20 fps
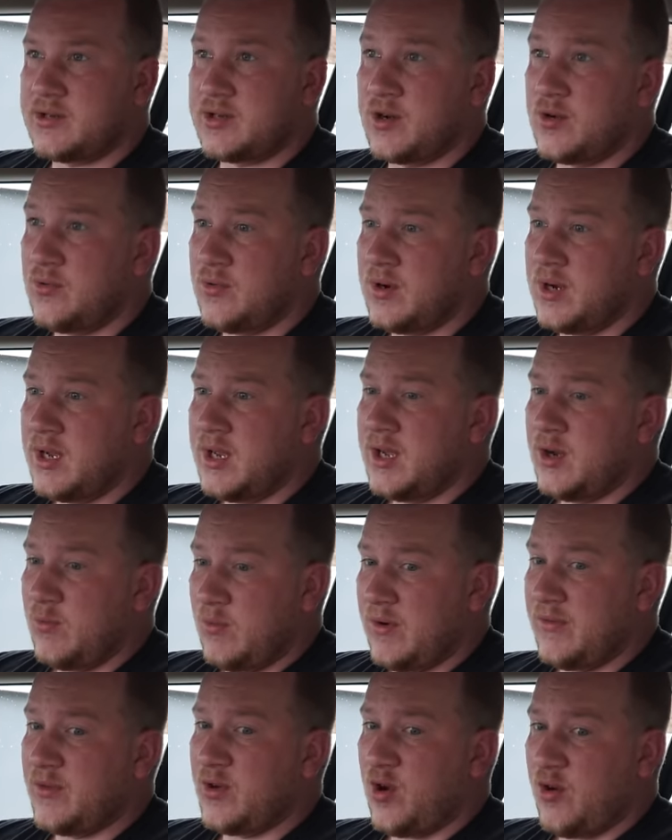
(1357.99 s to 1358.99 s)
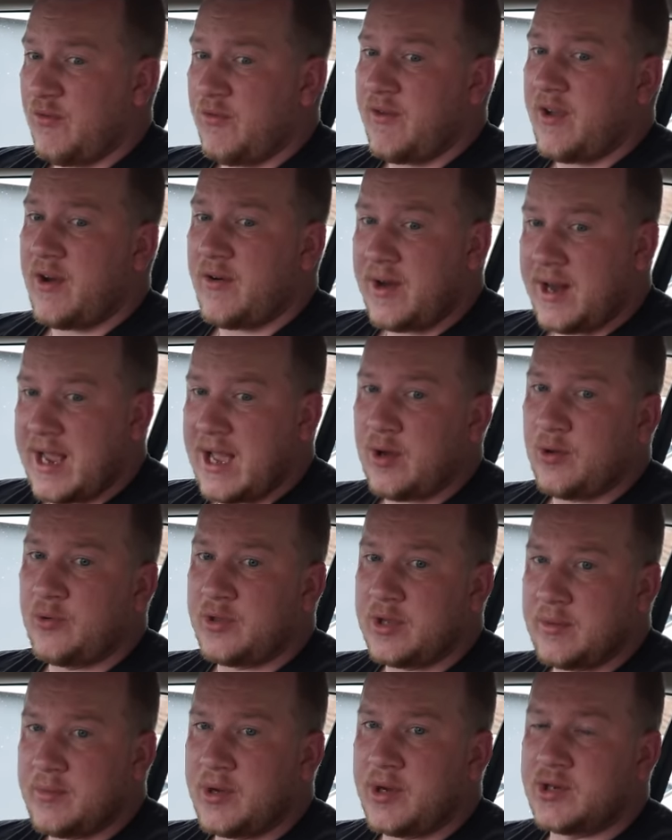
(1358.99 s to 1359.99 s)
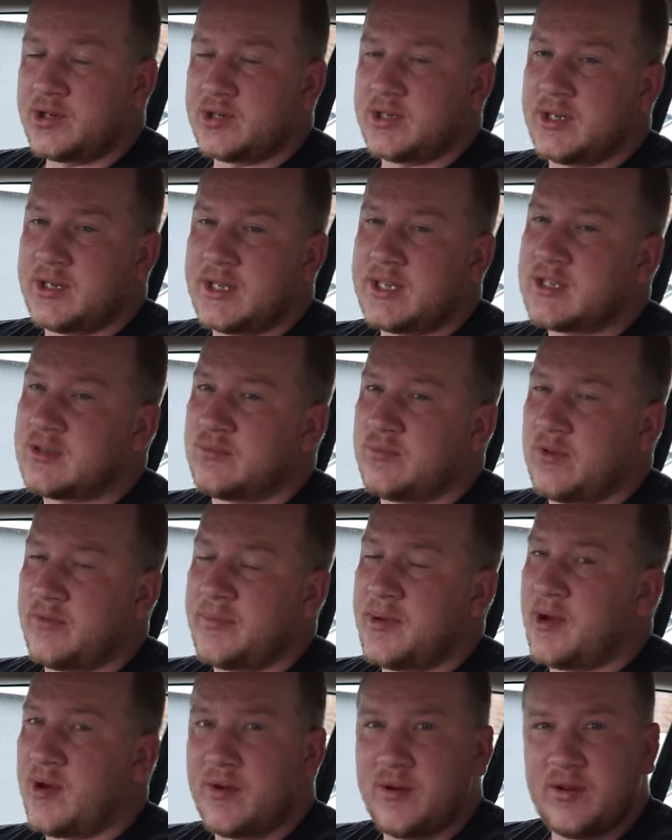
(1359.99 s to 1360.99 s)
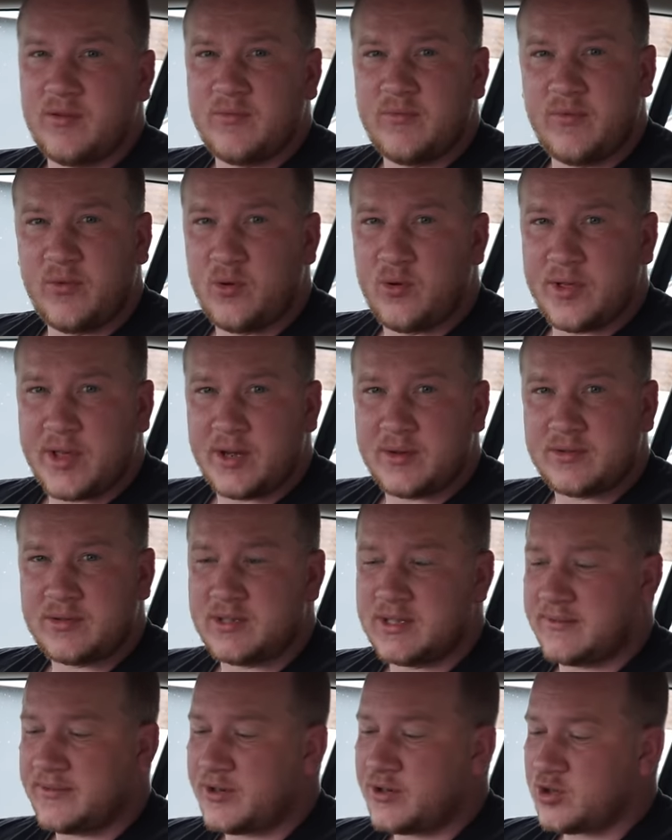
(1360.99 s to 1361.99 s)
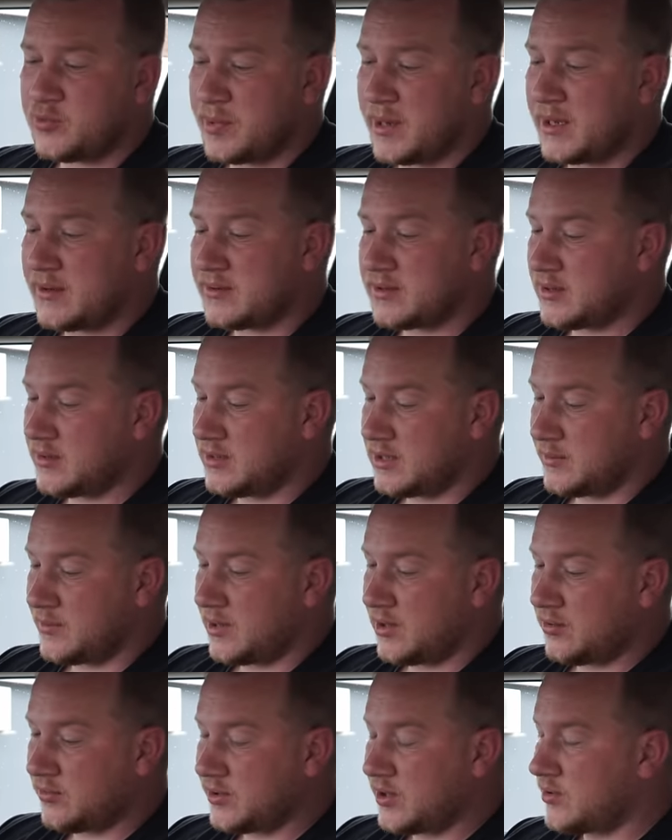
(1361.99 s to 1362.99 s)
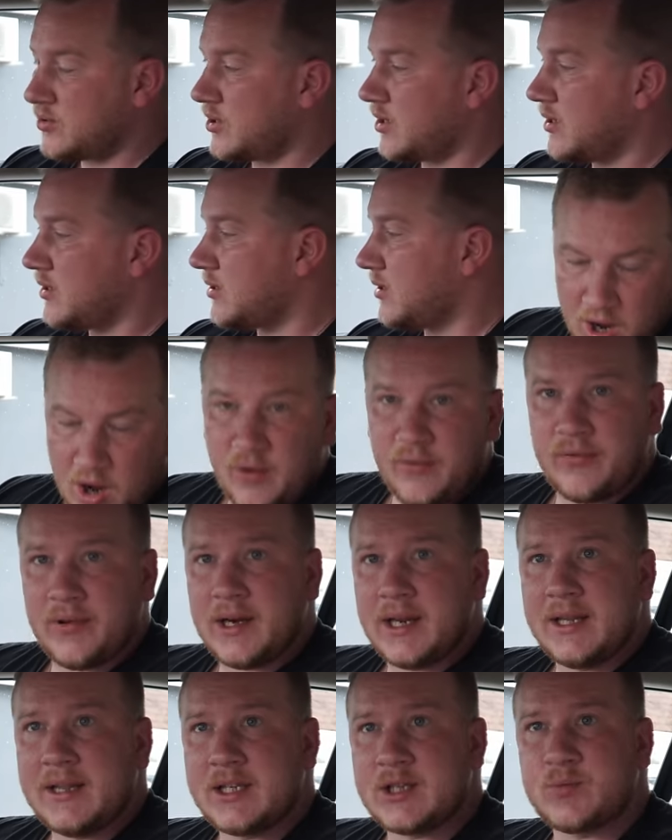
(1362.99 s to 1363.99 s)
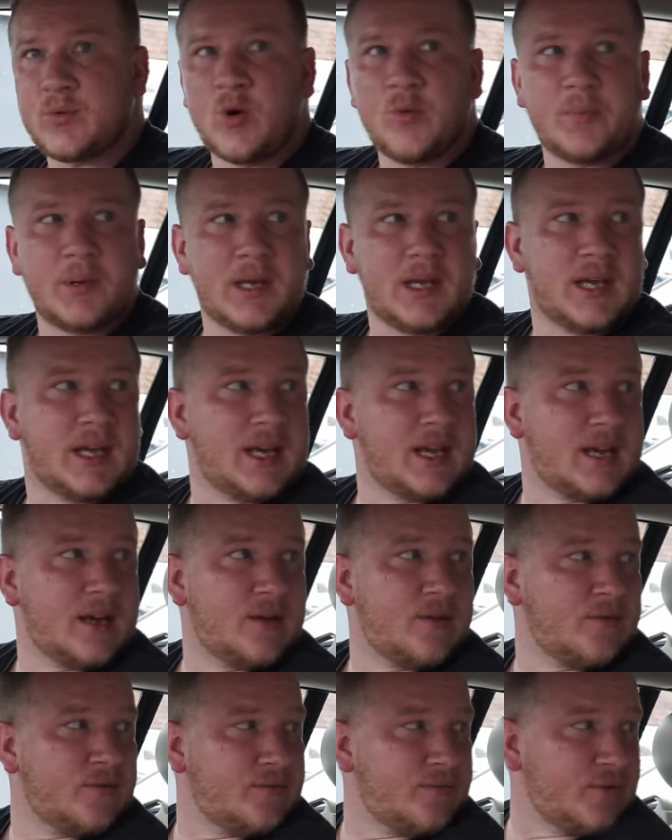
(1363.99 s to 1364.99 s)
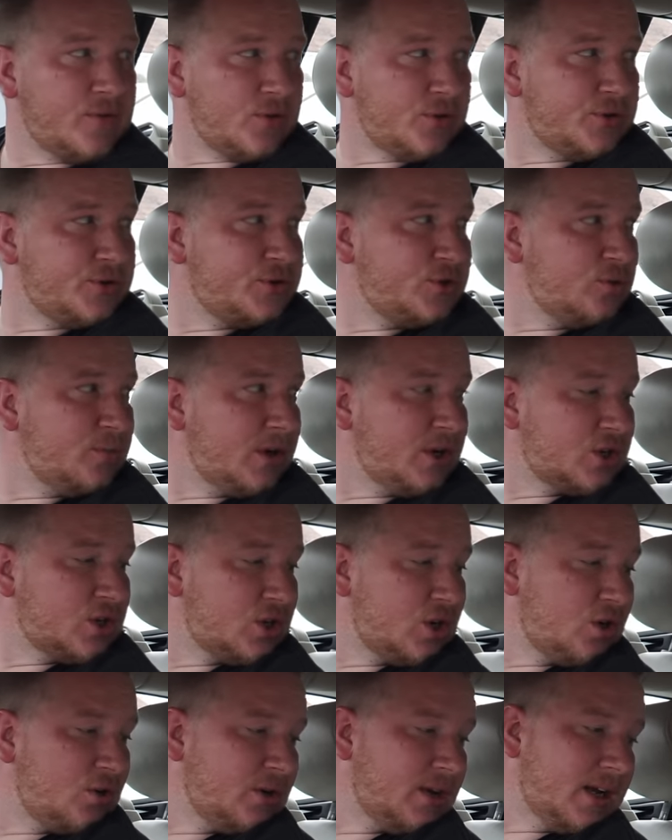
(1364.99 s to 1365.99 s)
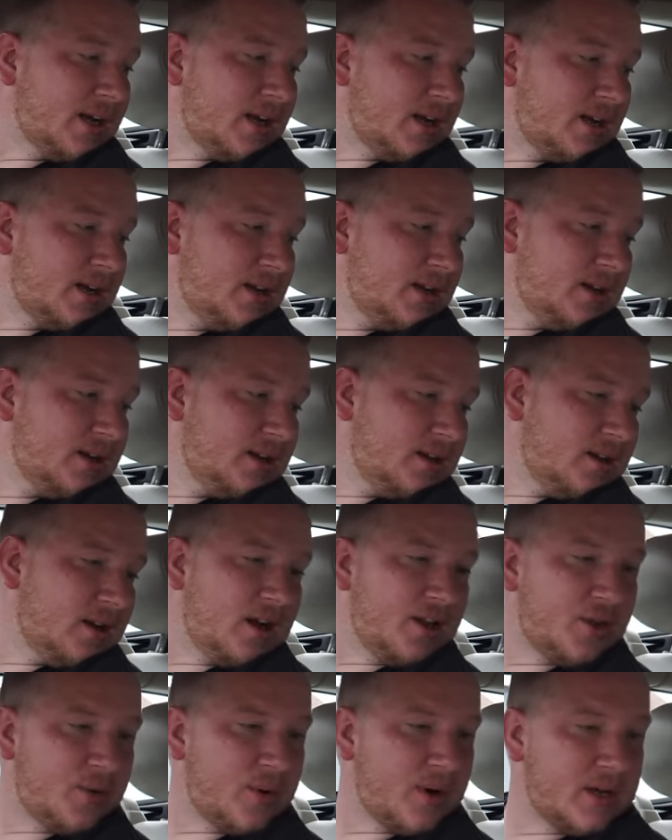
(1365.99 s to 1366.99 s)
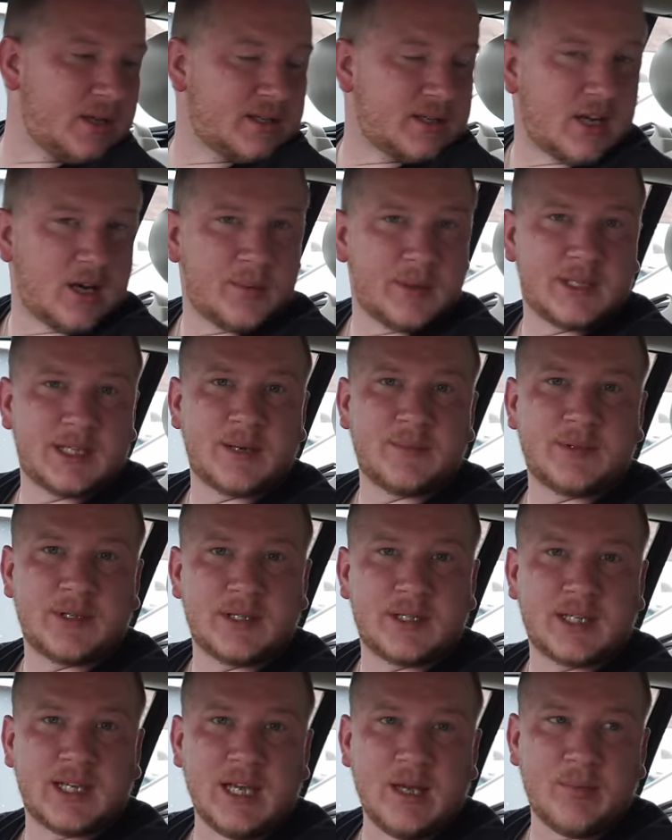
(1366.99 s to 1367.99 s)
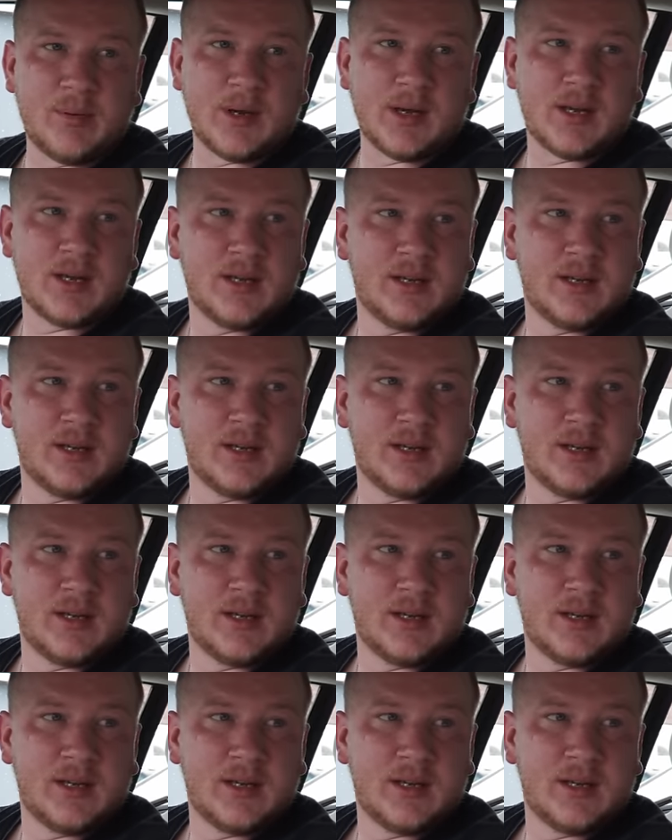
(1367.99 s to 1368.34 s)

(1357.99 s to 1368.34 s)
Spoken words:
So we've got a very healthy margin in this, what, about £4,700, something along those lines. Hopefully this won't be here for too much longer, otherwise I'll be tempted to keep it.